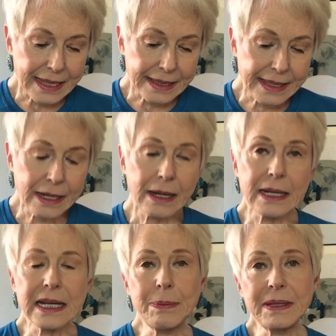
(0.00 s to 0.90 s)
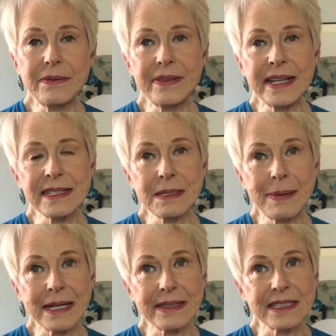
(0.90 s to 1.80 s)
There are a couple of things
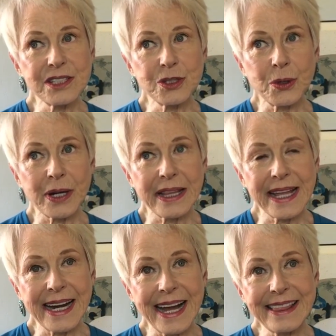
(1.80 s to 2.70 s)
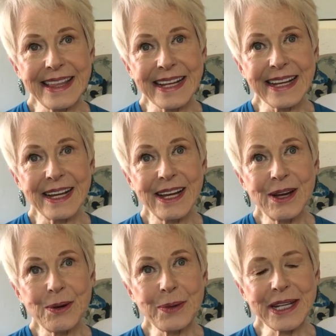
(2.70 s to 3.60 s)
about this story that I think
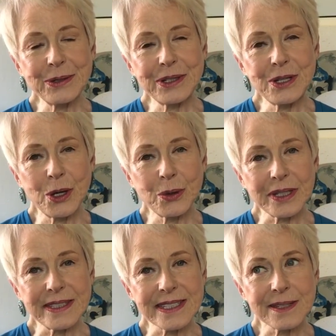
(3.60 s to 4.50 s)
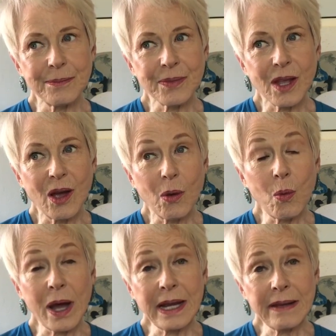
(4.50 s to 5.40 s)
we could notice.
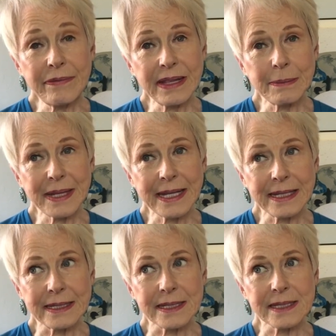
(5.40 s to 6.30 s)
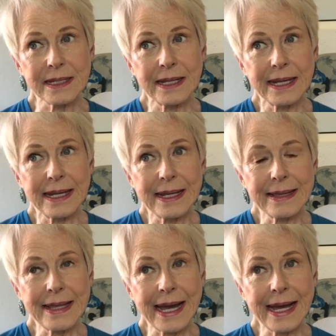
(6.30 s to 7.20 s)
One of them is
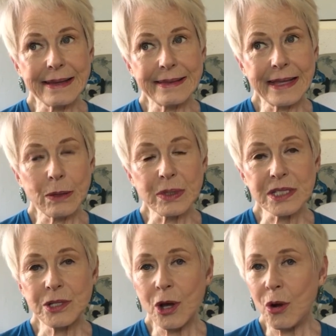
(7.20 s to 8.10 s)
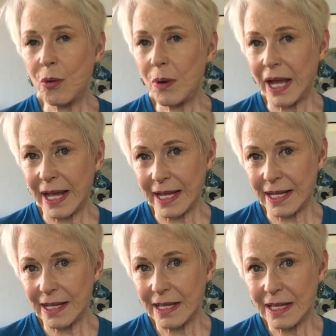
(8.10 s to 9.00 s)
that there was no
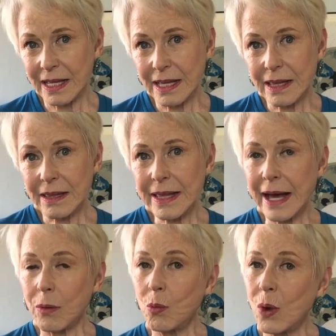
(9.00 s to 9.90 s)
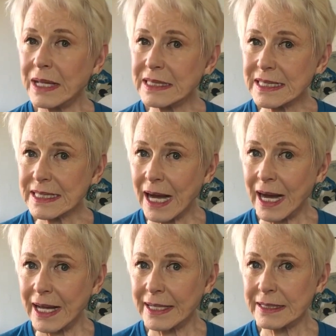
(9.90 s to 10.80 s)
way that one
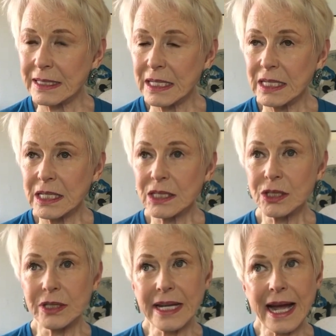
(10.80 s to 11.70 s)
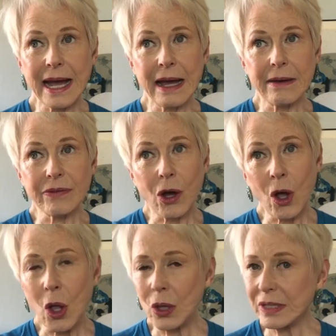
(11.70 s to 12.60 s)
side could have
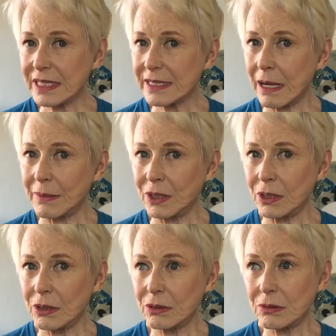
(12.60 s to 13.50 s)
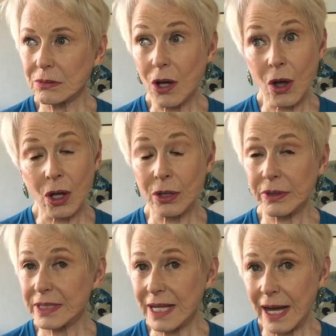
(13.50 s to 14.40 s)
all the summer all
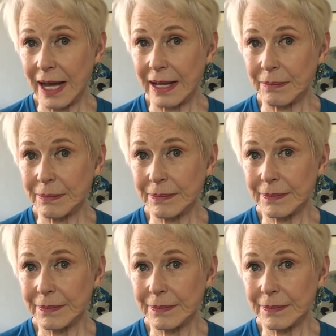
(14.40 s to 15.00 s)
the time.